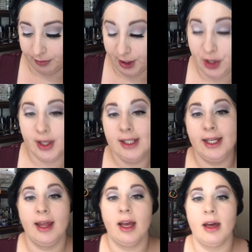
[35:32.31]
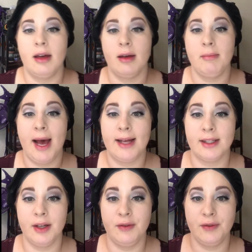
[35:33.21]
And you can see like a
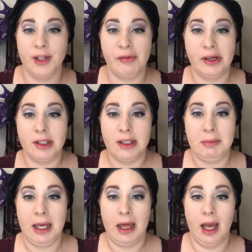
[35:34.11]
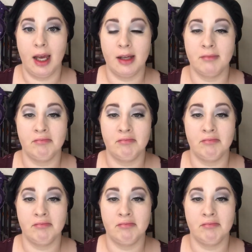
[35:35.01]
massive difference to me. Like